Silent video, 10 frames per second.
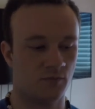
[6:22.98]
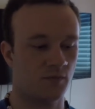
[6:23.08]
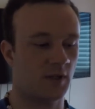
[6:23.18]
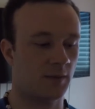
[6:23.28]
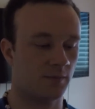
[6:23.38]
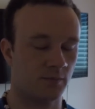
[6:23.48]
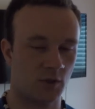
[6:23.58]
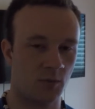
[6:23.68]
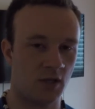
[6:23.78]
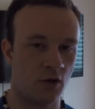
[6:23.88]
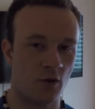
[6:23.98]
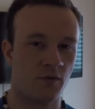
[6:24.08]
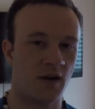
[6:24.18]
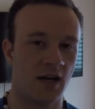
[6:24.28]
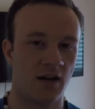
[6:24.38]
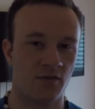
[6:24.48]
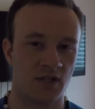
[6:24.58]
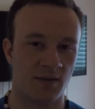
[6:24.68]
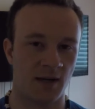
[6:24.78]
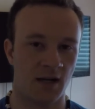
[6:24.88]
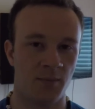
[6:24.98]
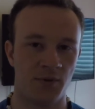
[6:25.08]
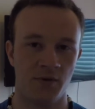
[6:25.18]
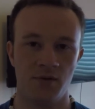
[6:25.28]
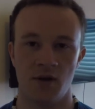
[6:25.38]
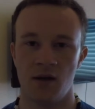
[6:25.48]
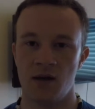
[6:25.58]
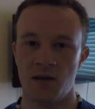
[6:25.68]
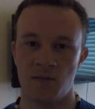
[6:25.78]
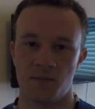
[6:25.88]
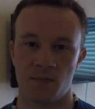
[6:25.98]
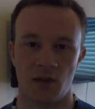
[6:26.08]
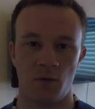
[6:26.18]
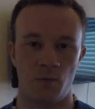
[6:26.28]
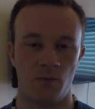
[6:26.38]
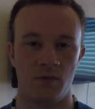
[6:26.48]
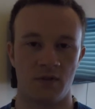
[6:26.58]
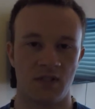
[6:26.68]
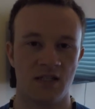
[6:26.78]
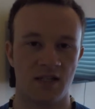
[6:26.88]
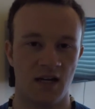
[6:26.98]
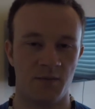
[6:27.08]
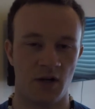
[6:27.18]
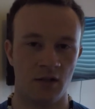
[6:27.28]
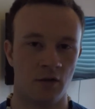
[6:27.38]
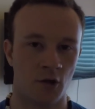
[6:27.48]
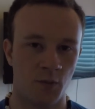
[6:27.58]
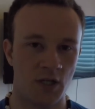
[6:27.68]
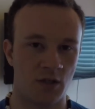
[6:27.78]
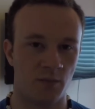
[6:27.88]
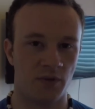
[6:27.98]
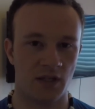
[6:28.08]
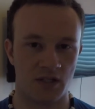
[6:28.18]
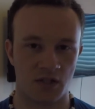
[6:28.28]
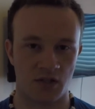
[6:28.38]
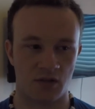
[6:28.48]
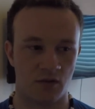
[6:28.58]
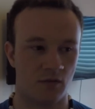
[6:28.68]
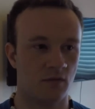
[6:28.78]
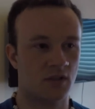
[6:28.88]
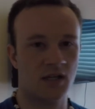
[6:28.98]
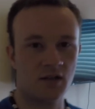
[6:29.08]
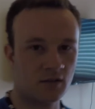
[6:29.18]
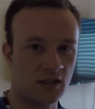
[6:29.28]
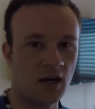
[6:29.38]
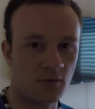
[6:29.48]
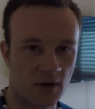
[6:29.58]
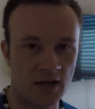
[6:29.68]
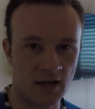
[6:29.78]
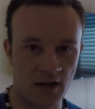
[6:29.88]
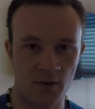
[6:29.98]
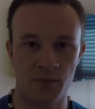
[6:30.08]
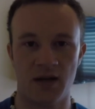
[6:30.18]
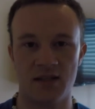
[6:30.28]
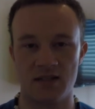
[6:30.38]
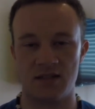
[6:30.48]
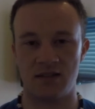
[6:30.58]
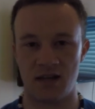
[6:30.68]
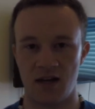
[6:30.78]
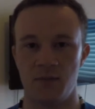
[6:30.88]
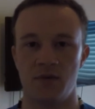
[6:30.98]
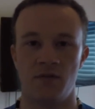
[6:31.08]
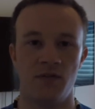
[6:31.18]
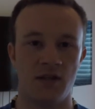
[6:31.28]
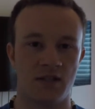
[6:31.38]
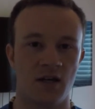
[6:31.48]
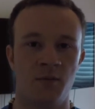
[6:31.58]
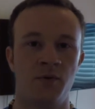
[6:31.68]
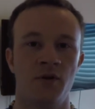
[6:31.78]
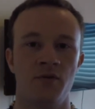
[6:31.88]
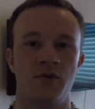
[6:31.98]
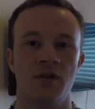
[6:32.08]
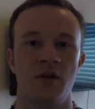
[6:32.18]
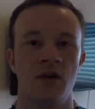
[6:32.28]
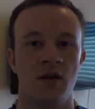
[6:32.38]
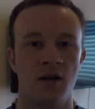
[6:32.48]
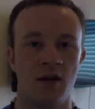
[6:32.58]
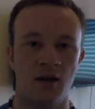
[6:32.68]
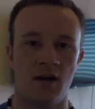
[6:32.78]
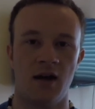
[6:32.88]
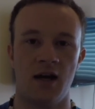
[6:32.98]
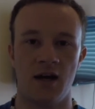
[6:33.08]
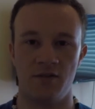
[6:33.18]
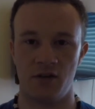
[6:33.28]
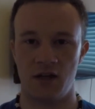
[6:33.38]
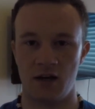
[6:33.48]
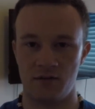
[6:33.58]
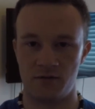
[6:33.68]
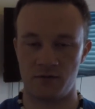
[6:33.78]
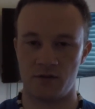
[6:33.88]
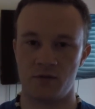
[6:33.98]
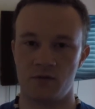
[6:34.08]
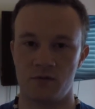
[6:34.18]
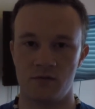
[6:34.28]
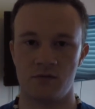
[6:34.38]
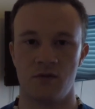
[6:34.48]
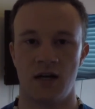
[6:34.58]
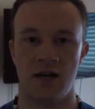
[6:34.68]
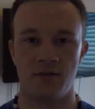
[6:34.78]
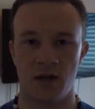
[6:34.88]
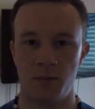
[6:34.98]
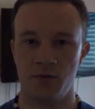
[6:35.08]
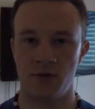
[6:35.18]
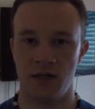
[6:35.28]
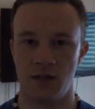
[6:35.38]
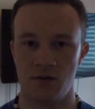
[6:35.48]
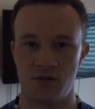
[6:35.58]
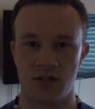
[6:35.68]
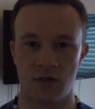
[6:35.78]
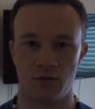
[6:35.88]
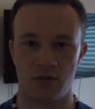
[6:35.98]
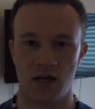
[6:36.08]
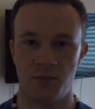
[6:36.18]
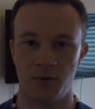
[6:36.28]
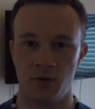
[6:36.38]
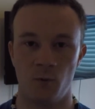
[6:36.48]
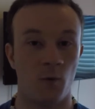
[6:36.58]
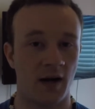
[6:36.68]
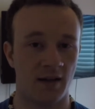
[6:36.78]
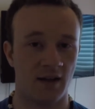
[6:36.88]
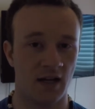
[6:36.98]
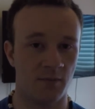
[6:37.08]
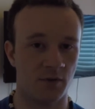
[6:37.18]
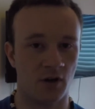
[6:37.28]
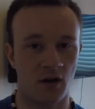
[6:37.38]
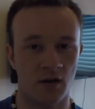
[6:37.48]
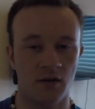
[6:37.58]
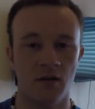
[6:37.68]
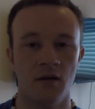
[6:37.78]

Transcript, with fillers: um, to be notified every time I upload. Since I am on the Norwegian Bliss, technically not right now, but at the time of this uploads, I have a lot of I have a couple videos scheduled to upload while I am gone.